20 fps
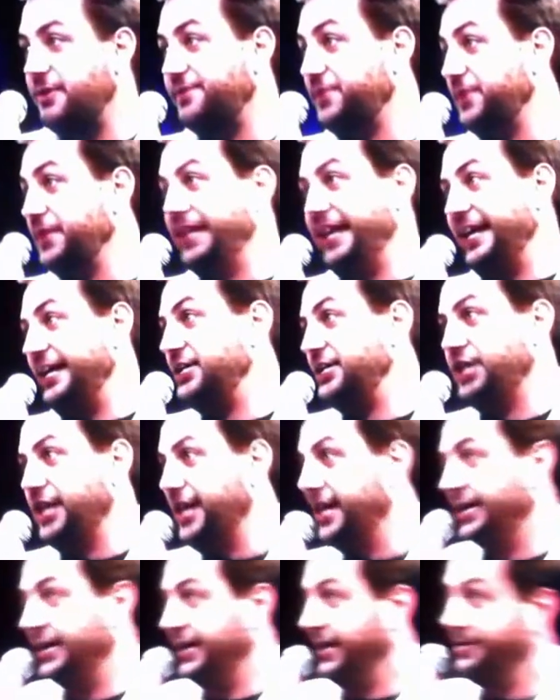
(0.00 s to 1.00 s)
my friend Gay
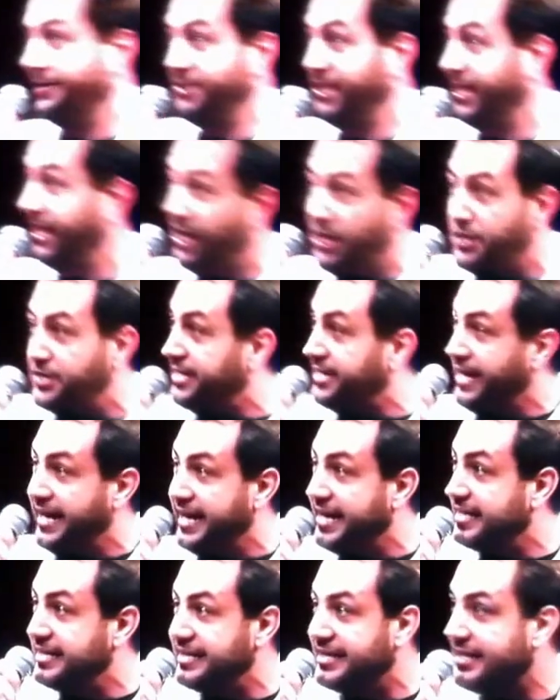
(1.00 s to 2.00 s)
Johnny, and I'm just going to go
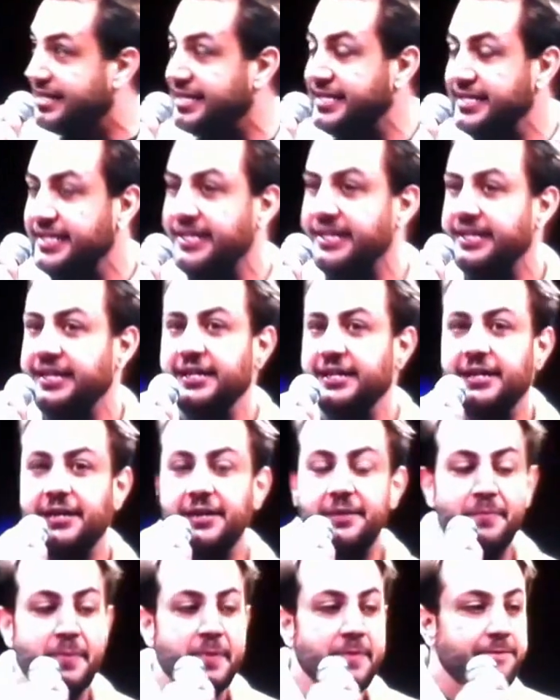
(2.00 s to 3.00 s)
dance.
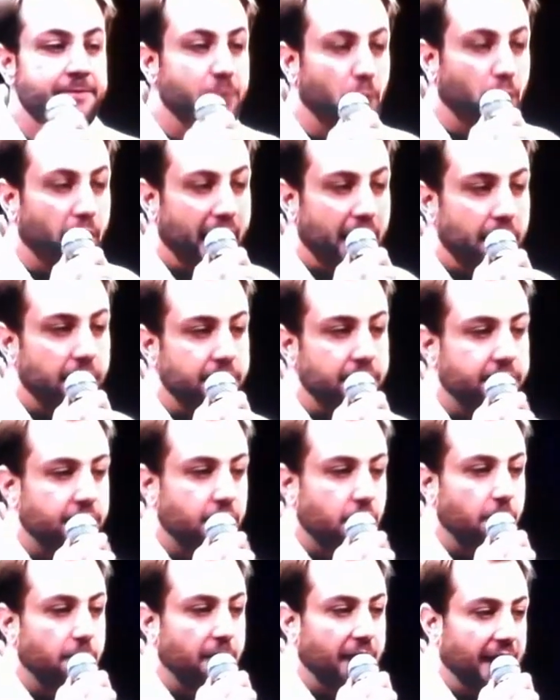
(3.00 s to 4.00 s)
4 hours
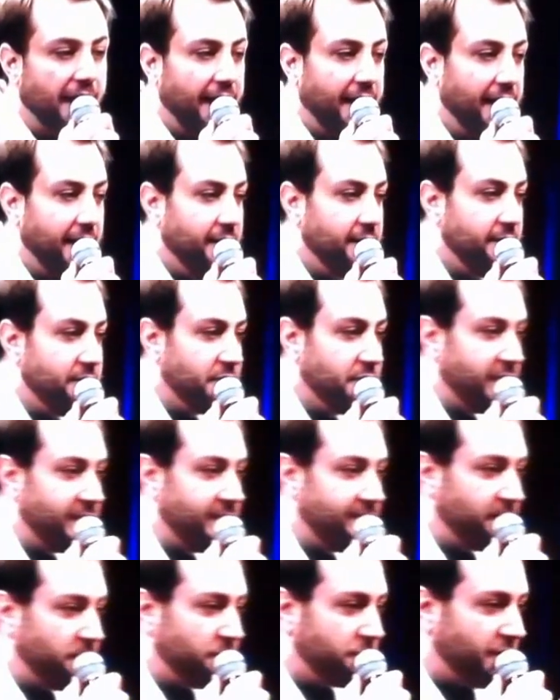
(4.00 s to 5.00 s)
go by. She
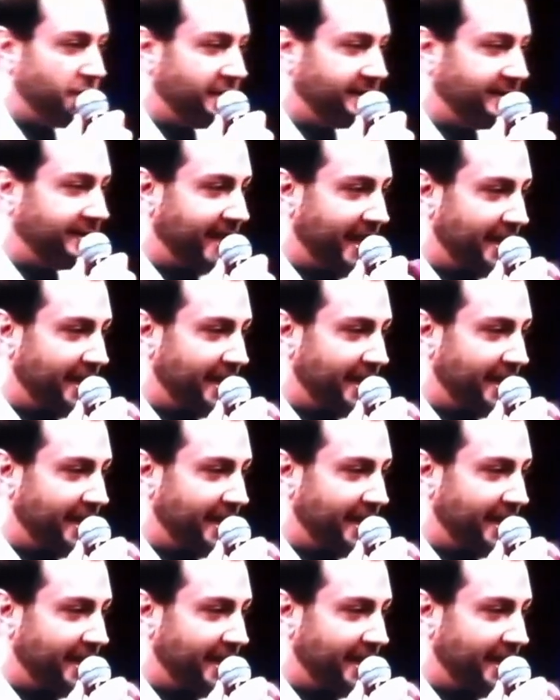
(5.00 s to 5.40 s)
gets a few shots of